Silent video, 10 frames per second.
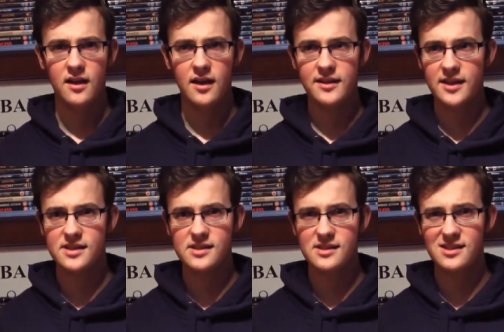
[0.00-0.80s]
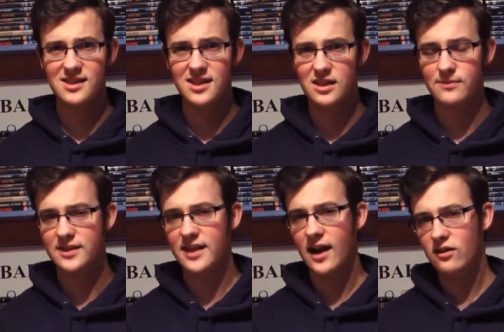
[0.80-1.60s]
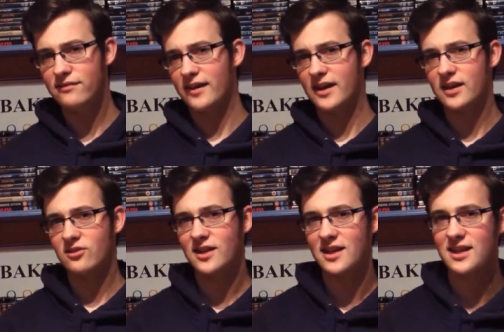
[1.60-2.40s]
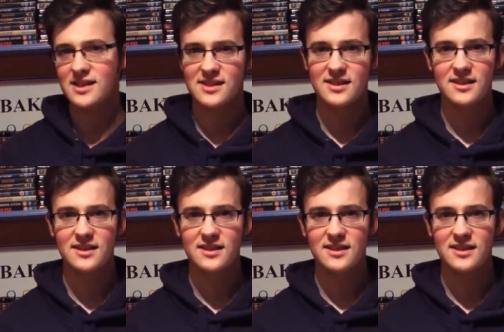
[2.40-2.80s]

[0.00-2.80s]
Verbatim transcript: and that's a little bit terrifying really isn't it